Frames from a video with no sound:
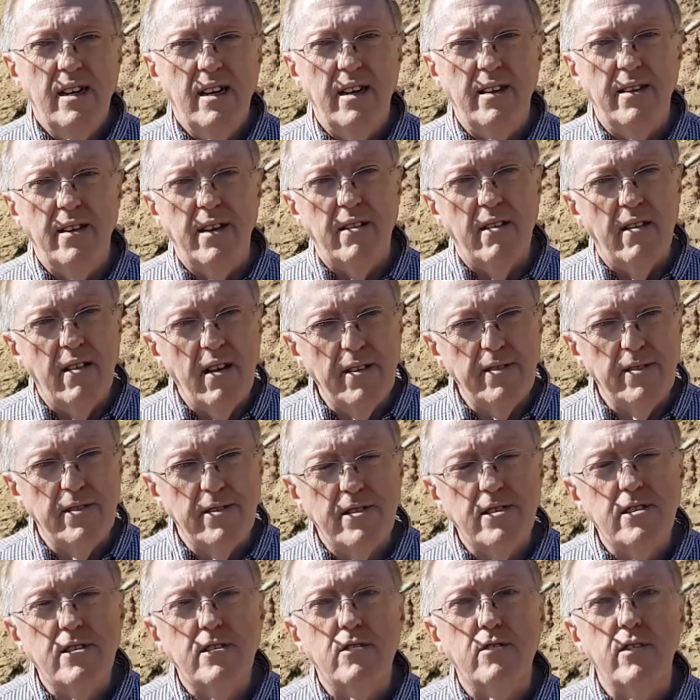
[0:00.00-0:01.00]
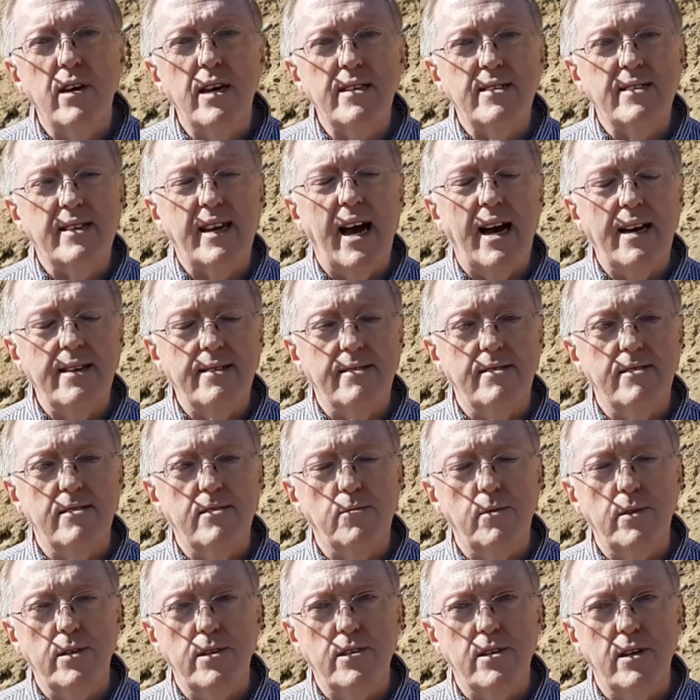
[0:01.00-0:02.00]
There are other trace
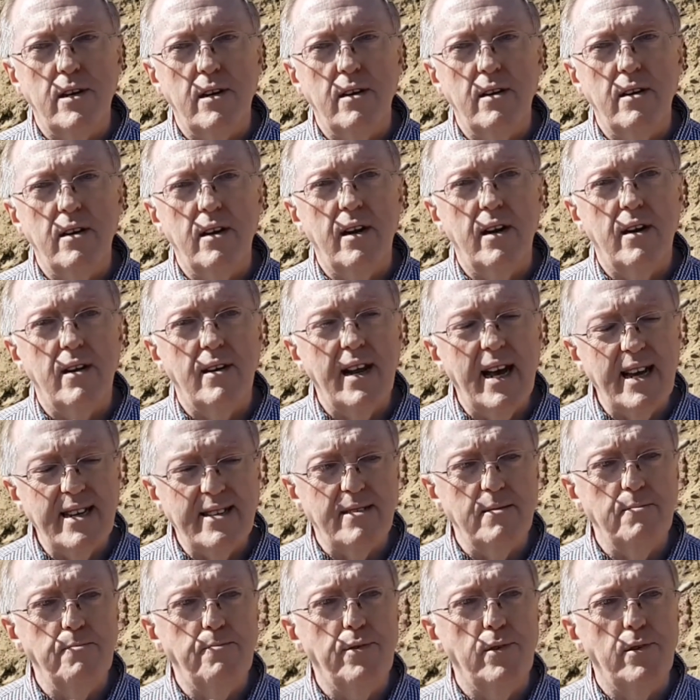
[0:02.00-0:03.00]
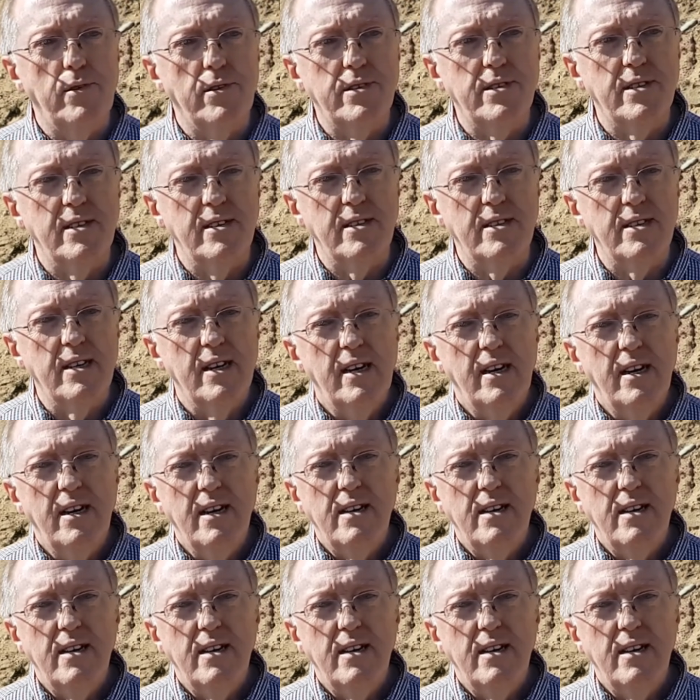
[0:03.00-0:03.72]
gases which are less important.